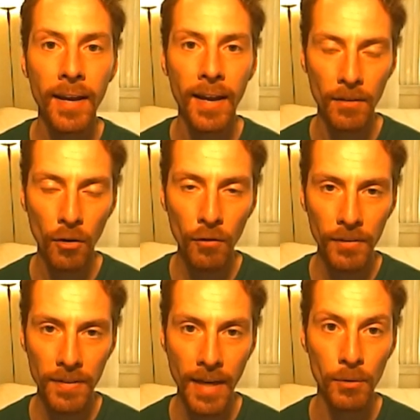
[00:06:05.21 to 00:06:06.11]
and
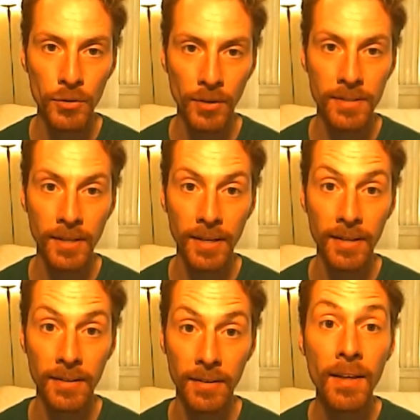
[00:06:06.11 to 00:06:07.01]
hopefully that will translate
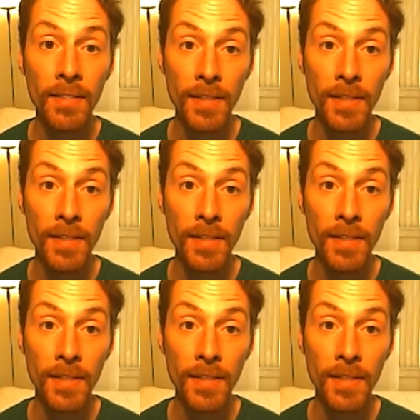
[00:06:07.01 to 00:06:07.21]
into